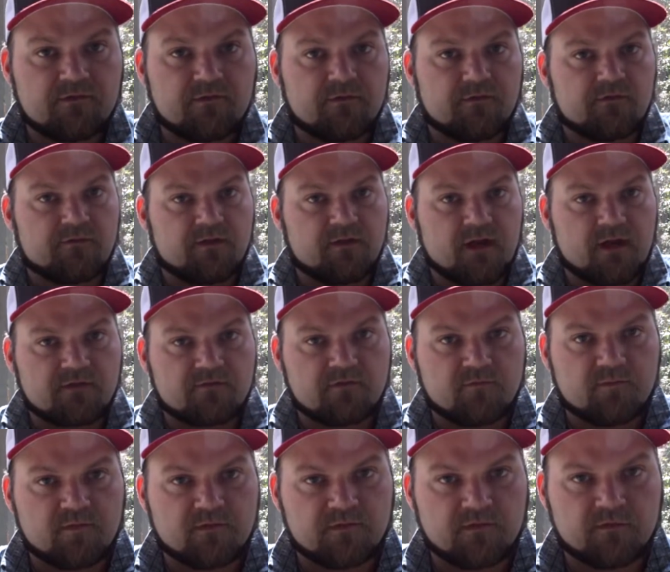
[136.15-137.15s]
Sugar's a natural
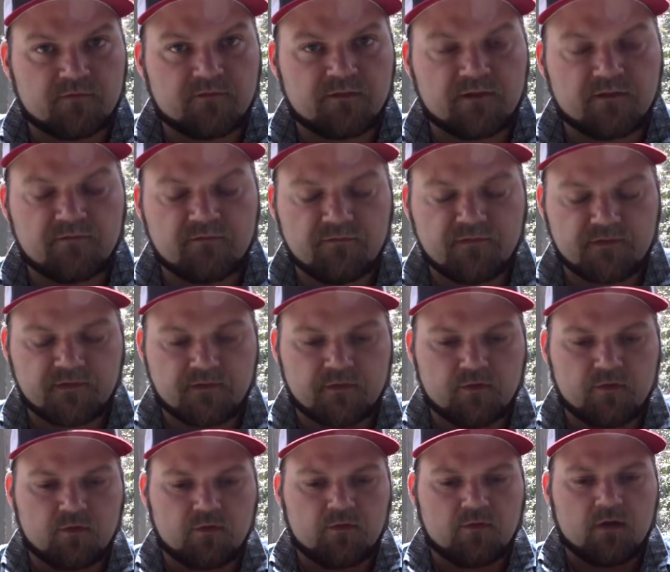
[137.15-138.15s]
preservative,
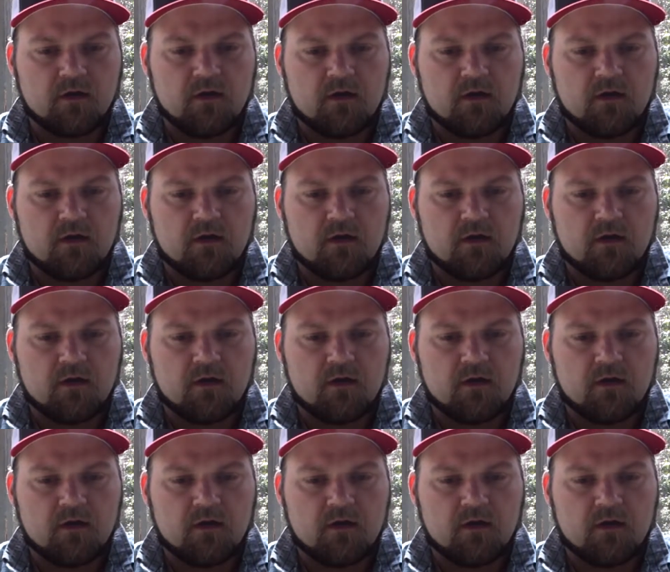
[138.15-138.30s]
so